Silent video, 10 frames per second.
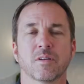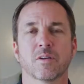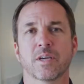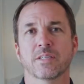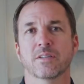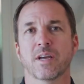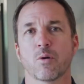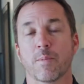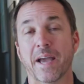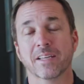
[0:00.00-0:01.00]
Okay, so now
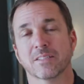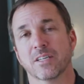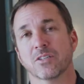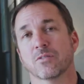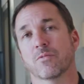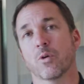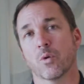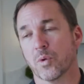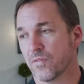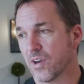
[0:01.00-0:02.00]
we're back in station
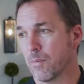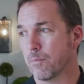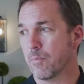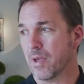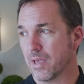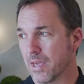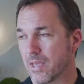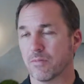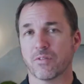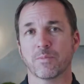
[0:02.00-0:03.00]
4. We've come
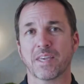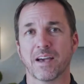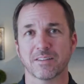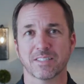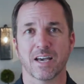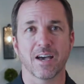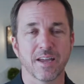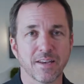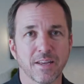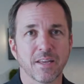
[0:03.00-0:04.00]
in from the
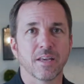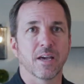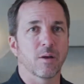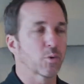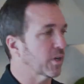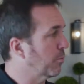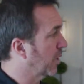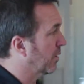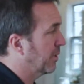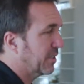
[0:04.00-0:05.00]
outside, and we're going to
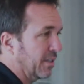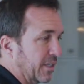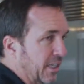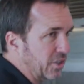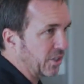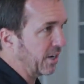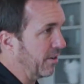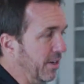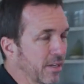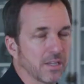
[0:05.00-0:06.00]
bring them into the kitchen
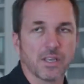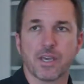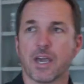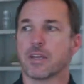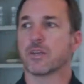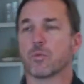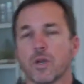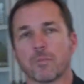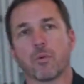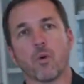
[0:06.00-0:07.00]
area. And you
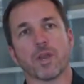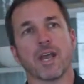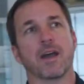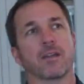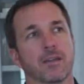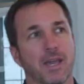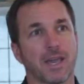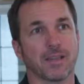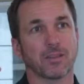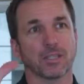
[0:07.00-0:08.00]
want to point out,
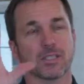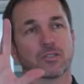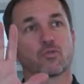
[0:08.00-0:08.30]
hey, look at this